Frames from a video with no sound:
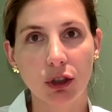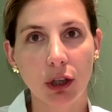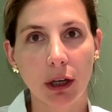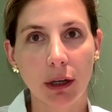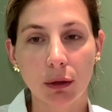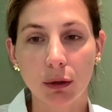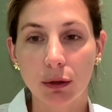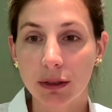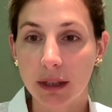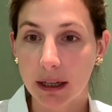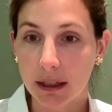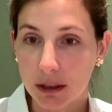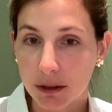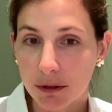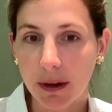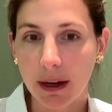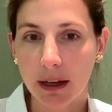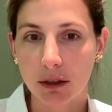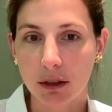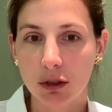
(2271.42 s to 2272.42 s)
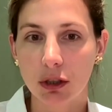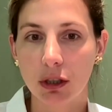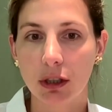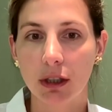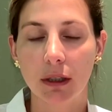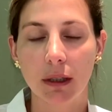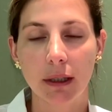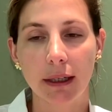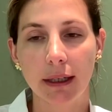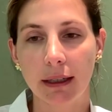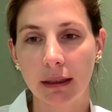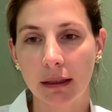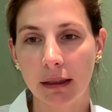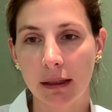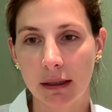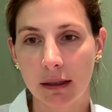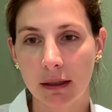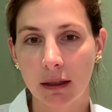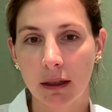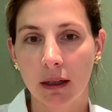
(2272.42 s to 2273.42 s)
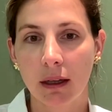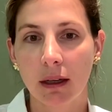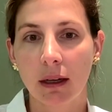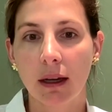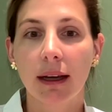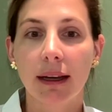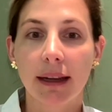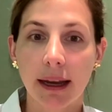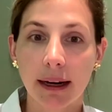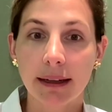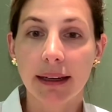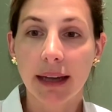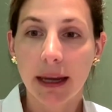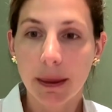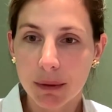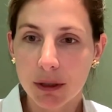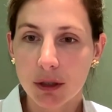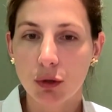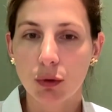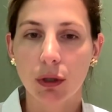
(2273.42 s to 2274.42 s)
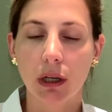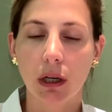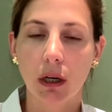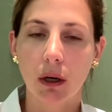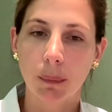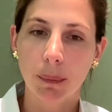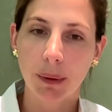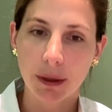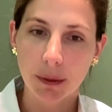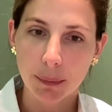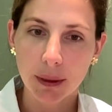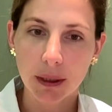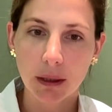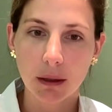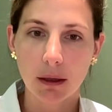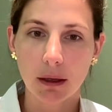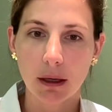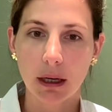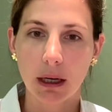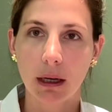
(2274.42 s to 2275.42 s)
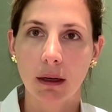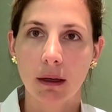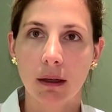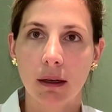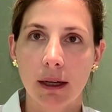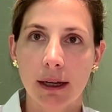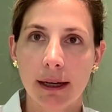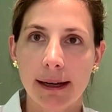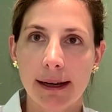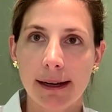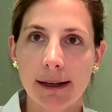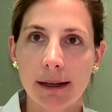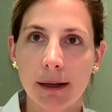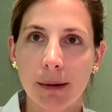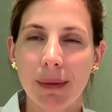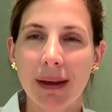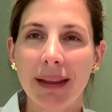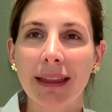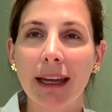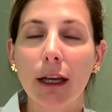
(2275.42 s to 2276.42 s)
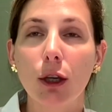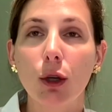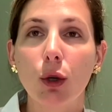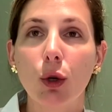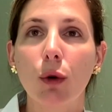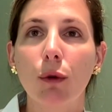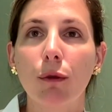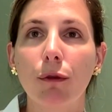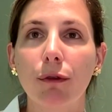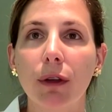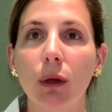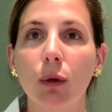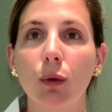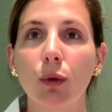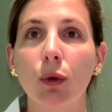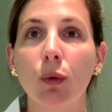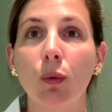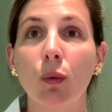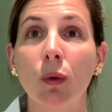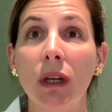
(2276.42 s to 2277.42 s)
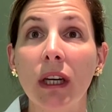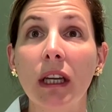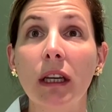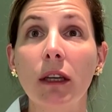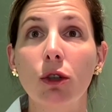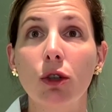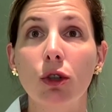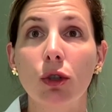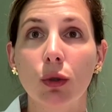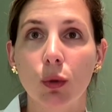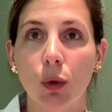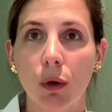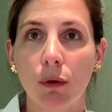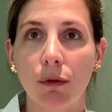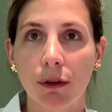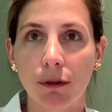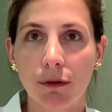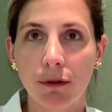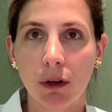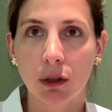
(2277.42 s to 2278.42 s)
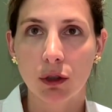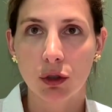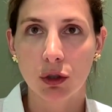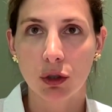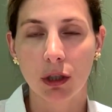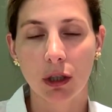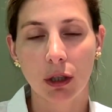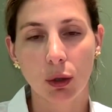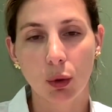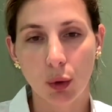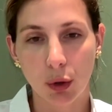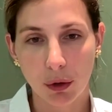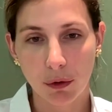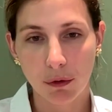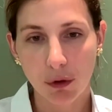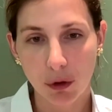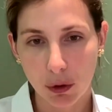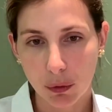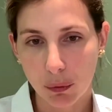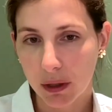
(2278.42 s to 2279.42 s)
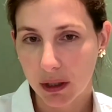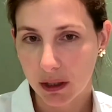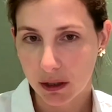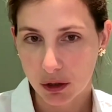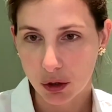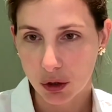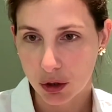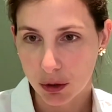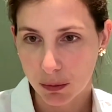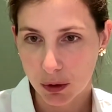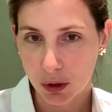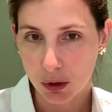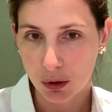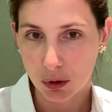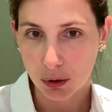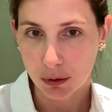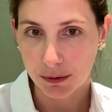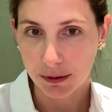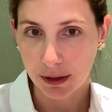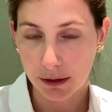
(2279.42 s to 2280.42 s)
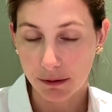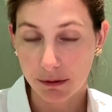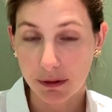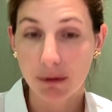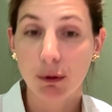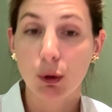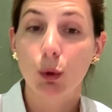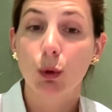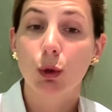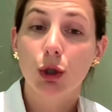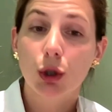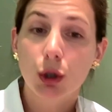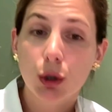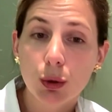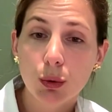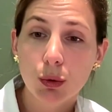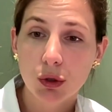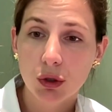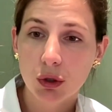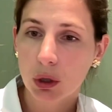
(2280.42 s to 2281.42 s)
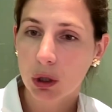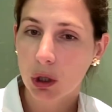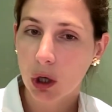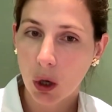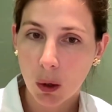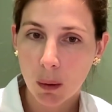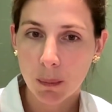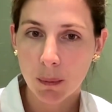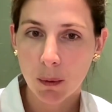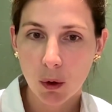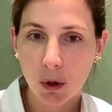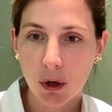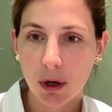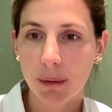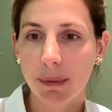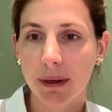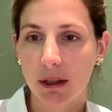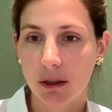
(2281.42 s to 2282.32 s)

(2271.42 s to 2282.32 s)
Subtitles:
like general satisfaction and again chemistry, compatibility, and that you don't feel you need to overfunction in order for the relationship to survive. If you choose to call more